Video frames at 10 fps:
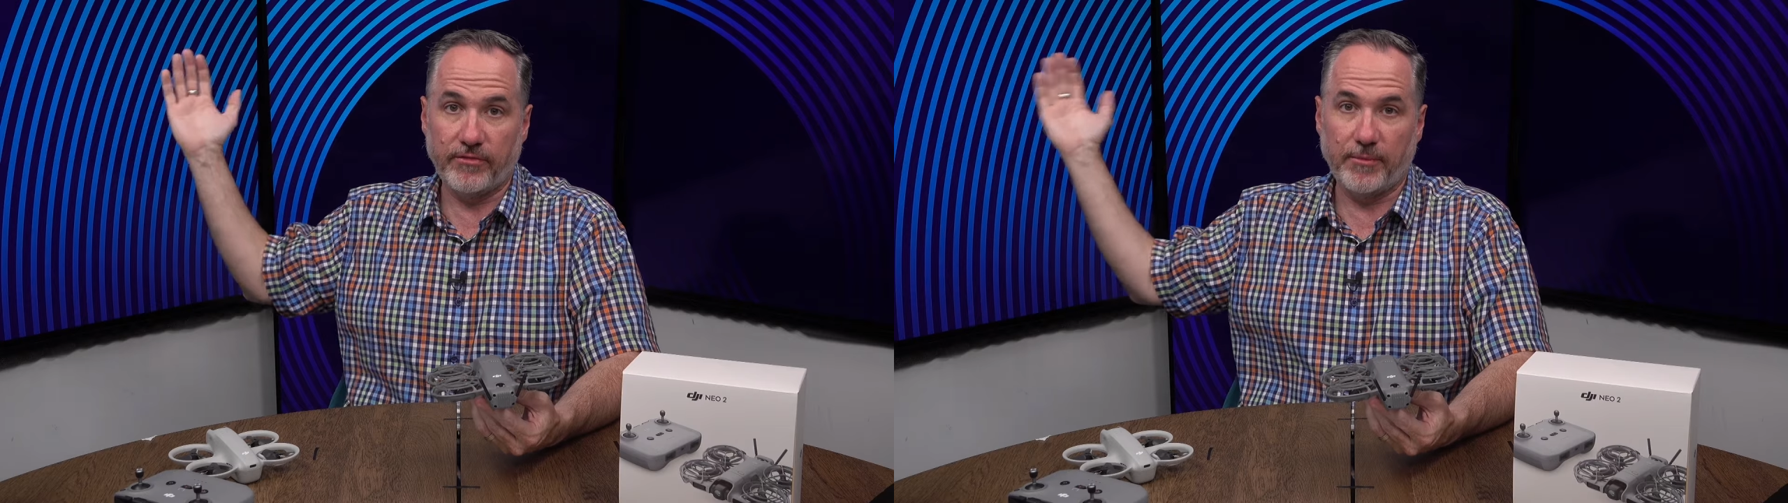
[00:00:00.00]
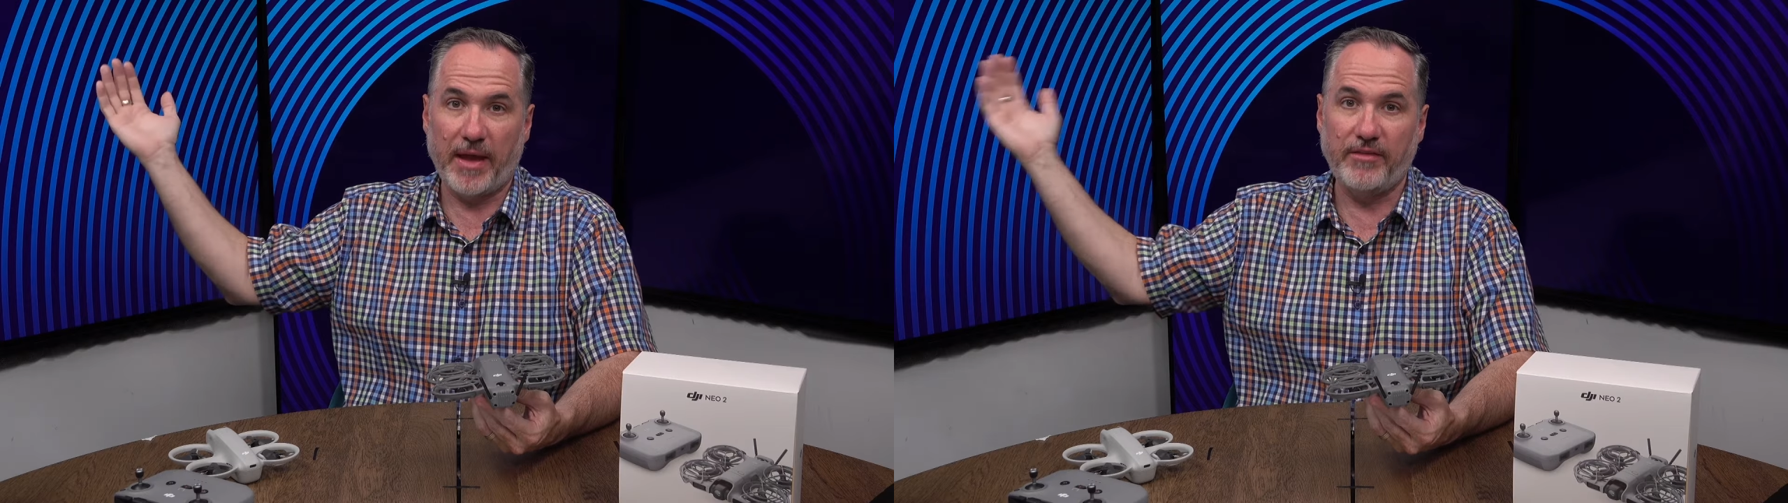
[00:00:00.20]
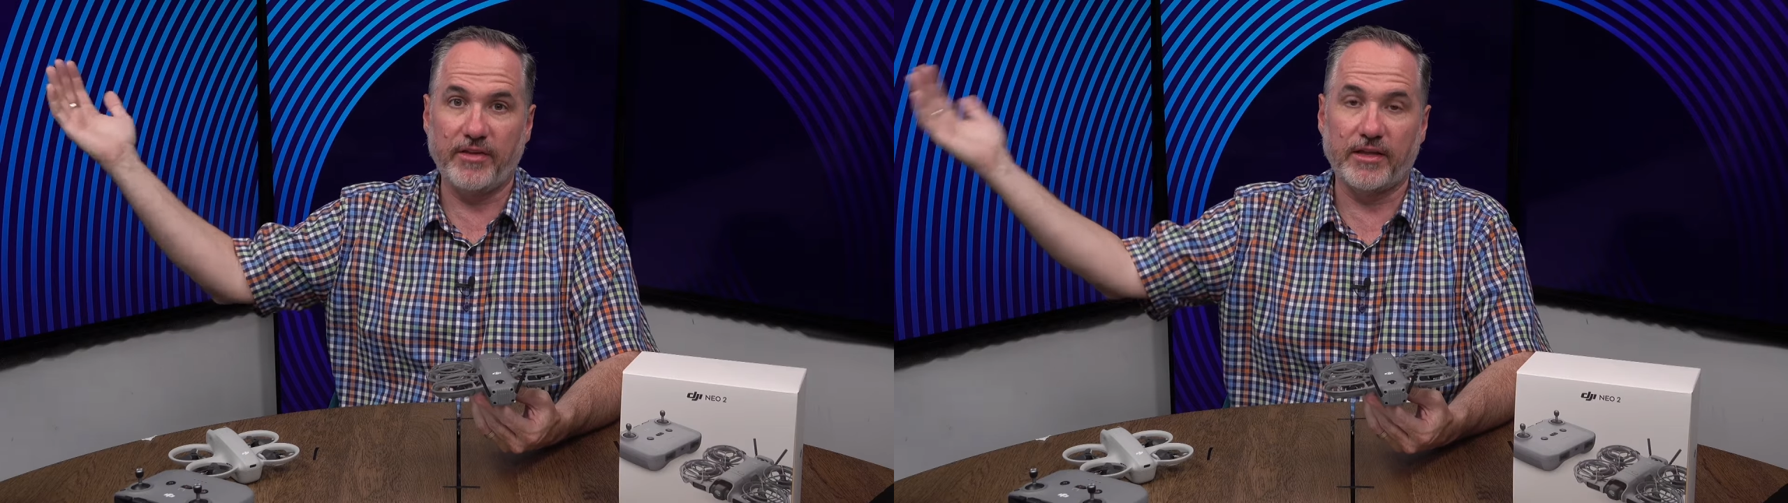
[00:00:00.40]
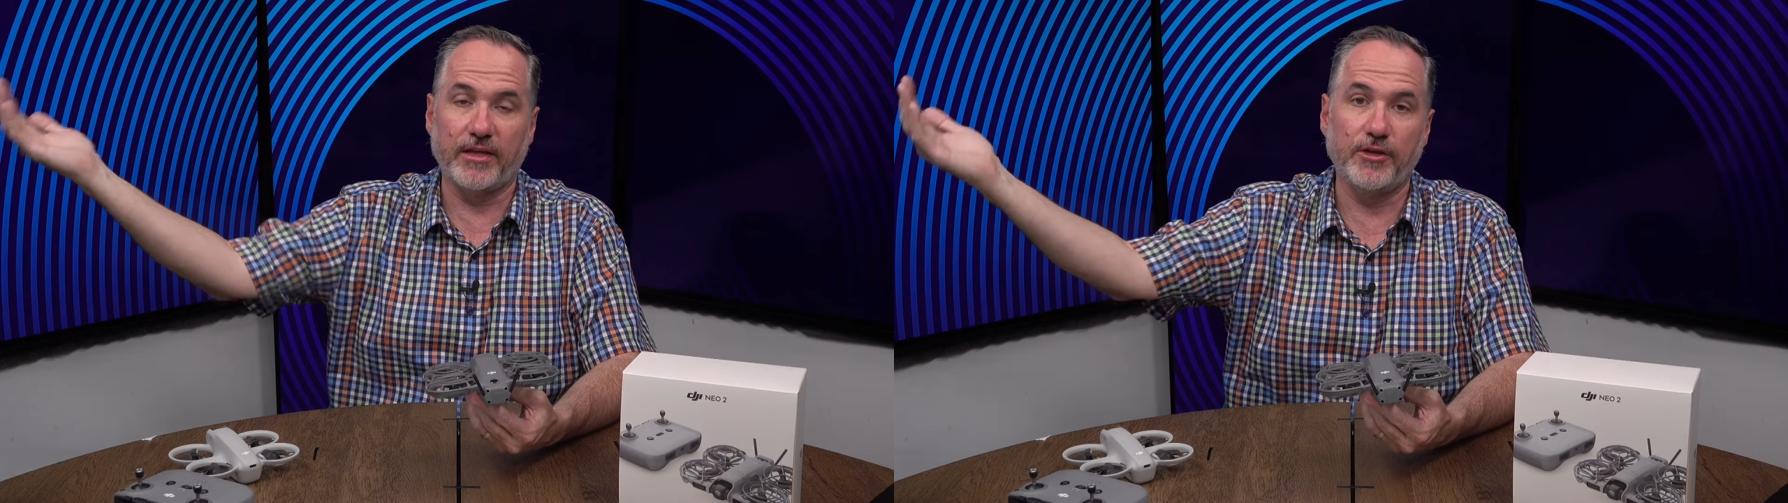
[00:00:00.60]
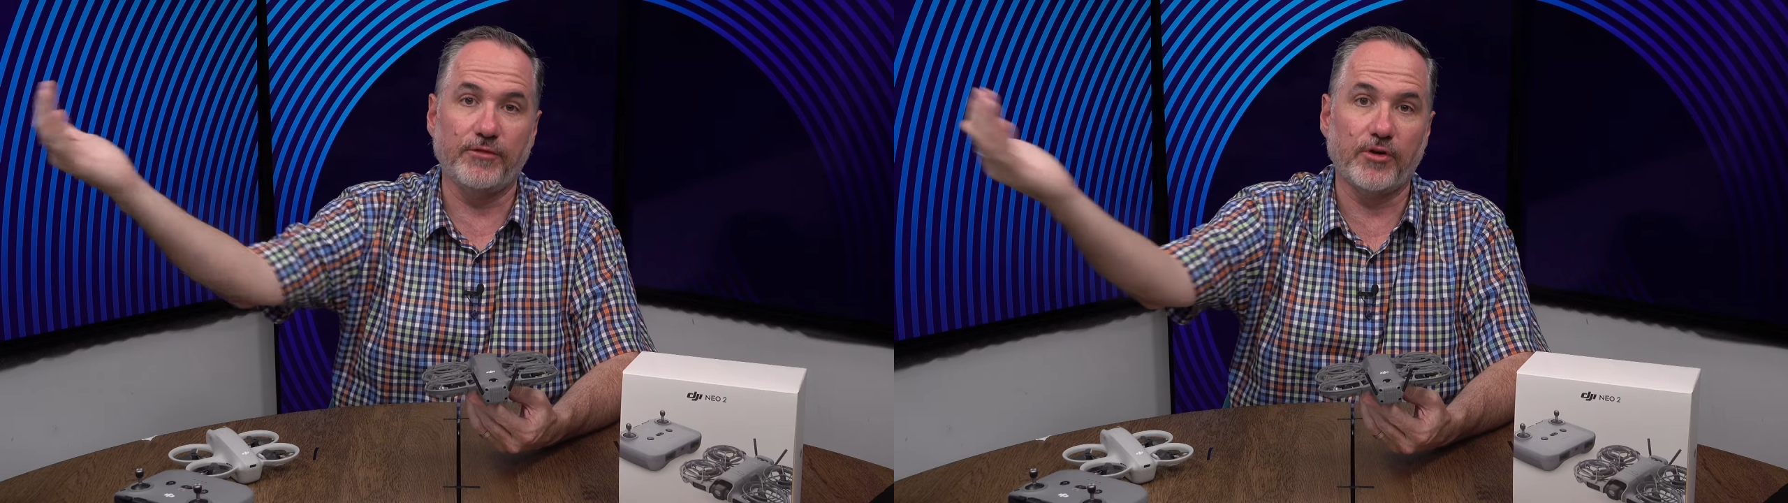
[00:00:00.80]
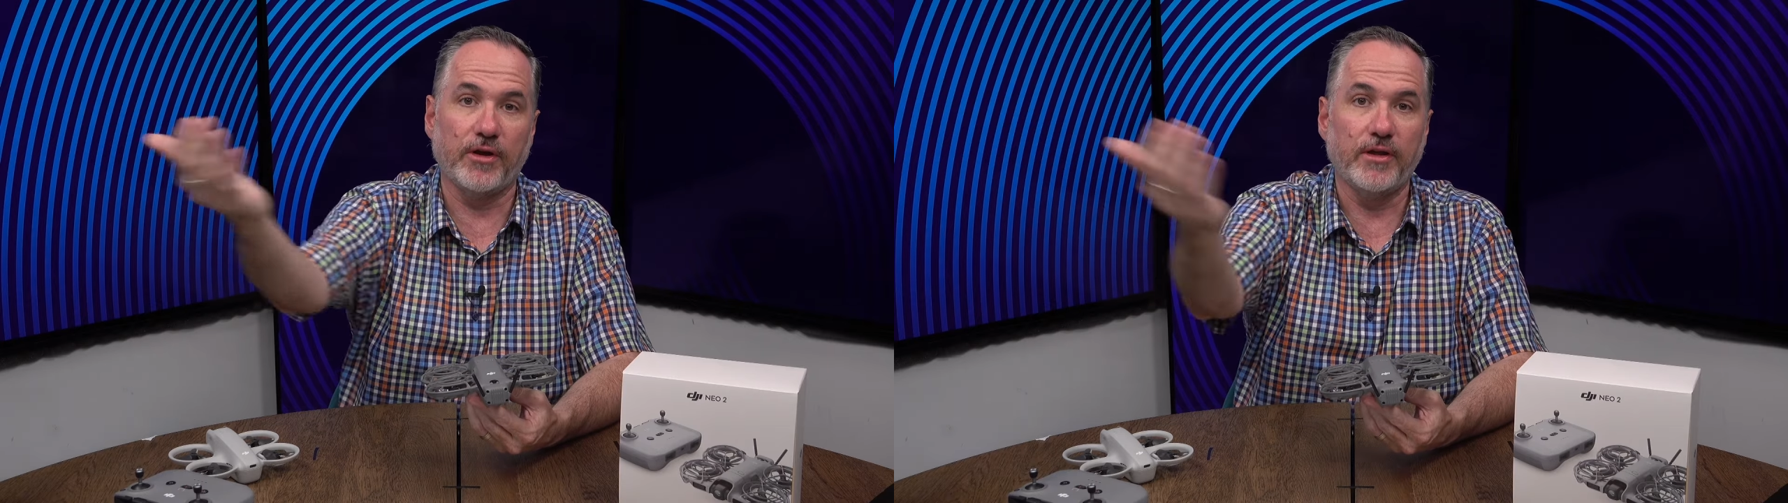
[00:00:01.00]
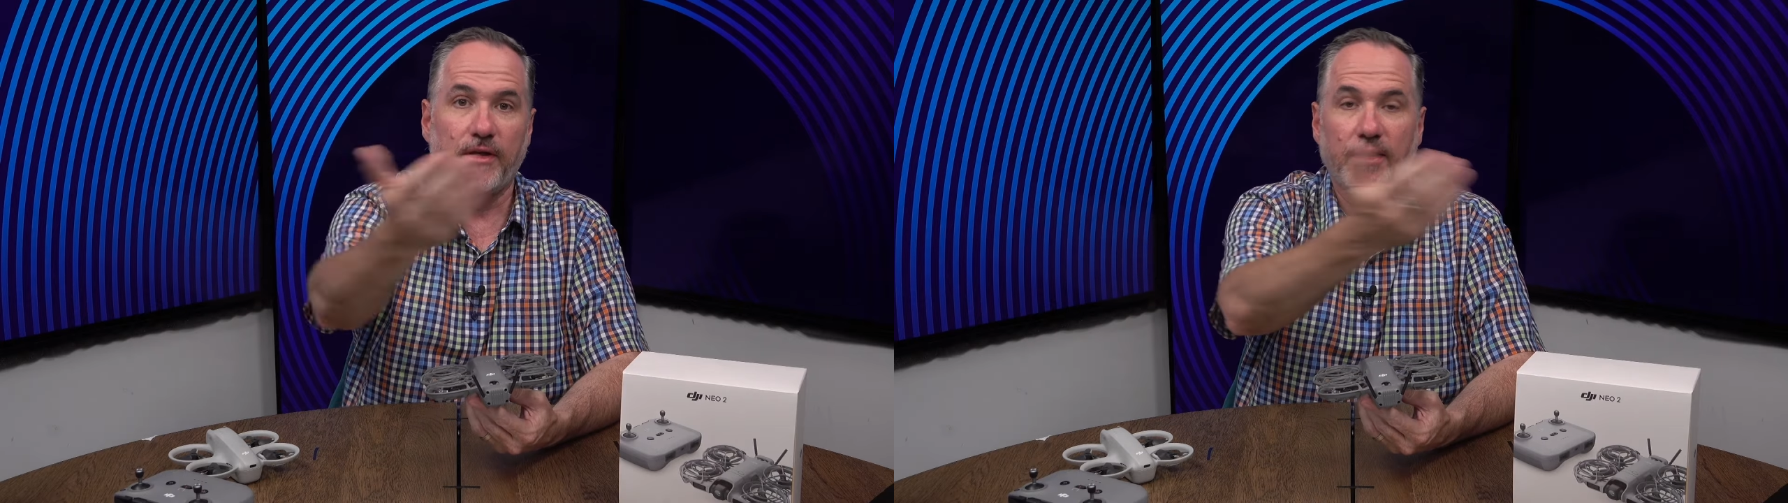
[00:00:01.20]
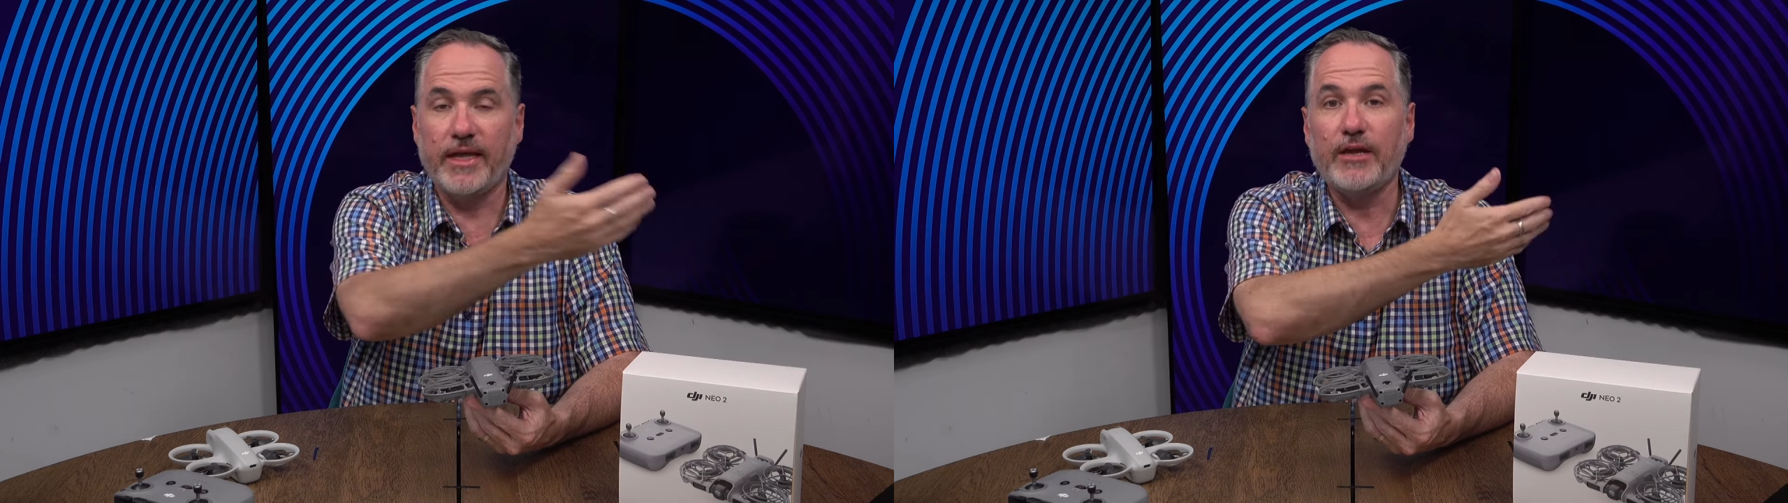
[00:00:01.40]
Basically, you've got
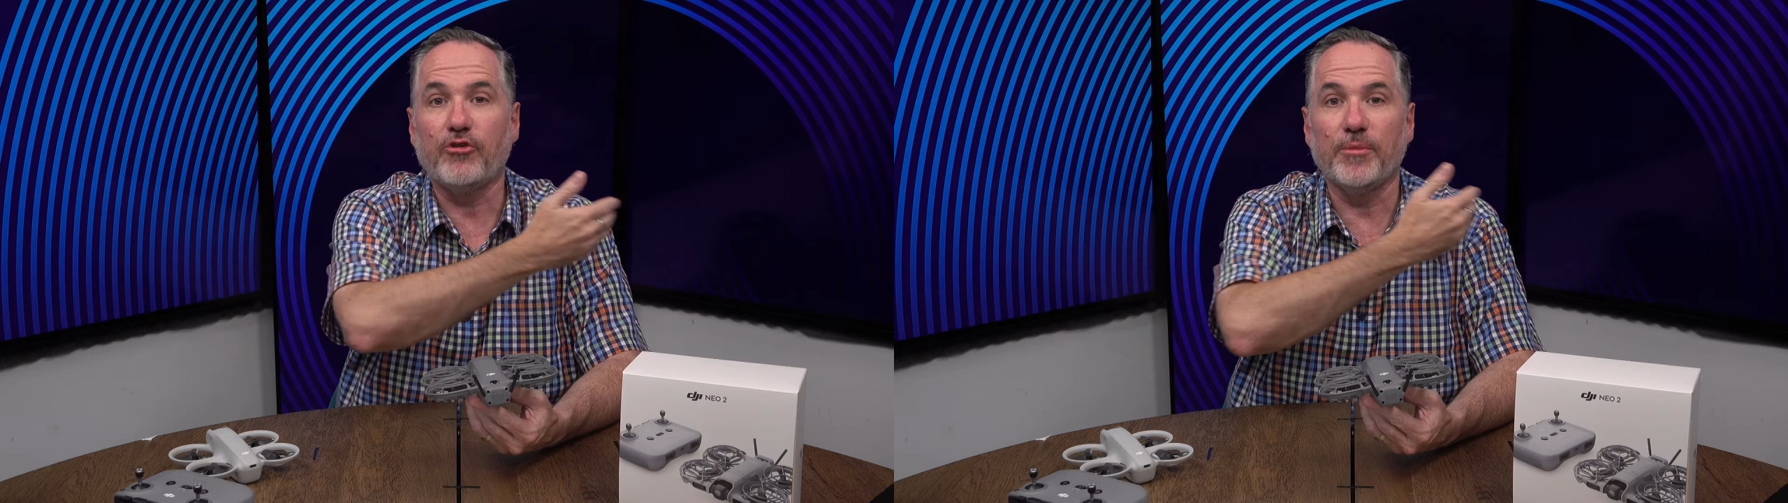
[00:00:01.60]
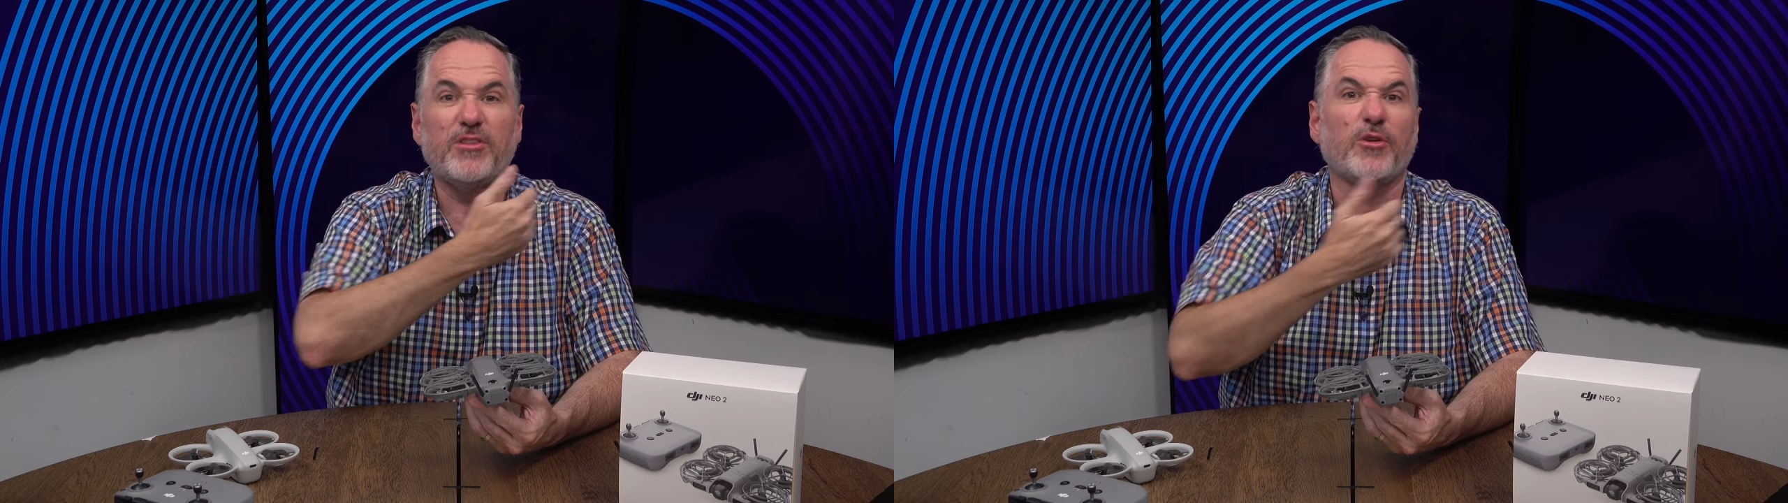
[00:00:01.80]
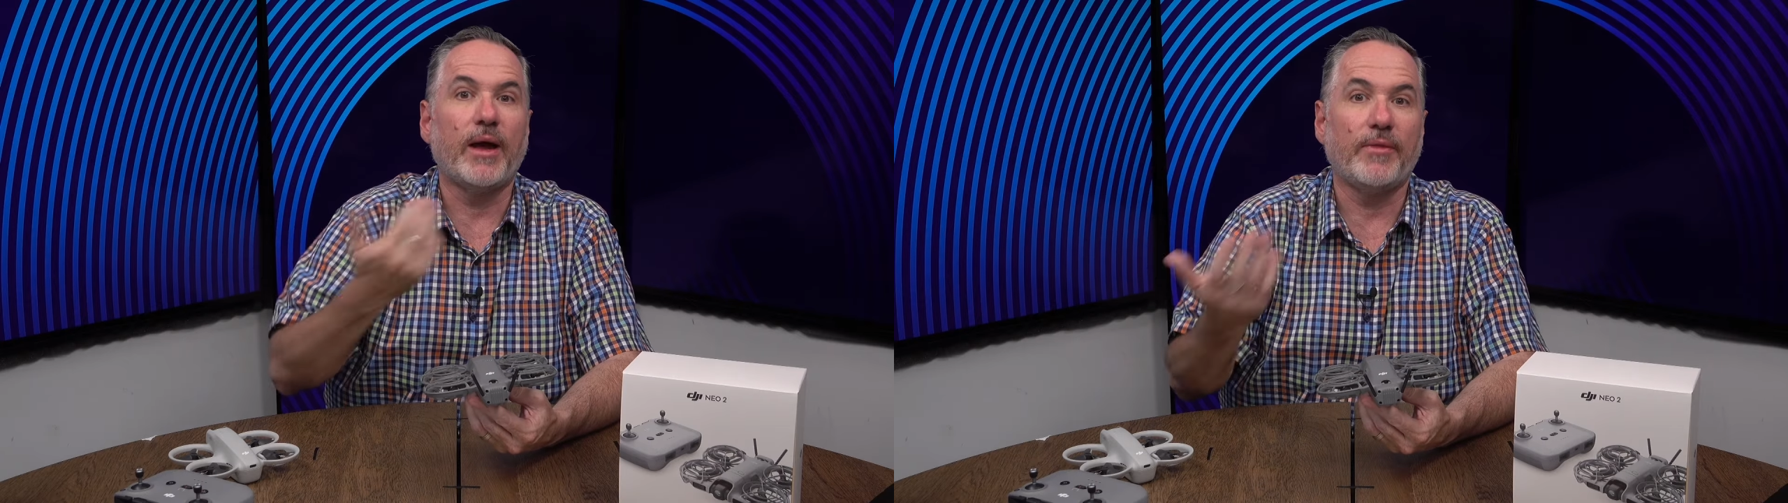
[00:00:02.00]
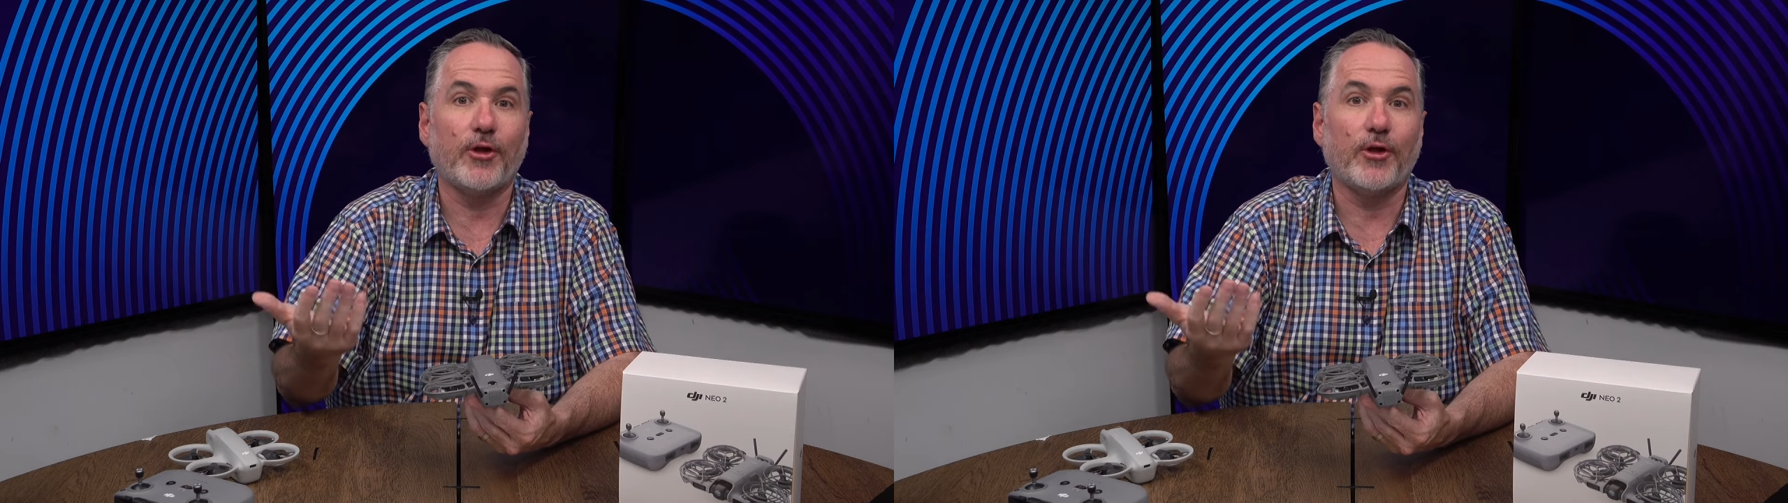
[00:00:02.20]
increments around the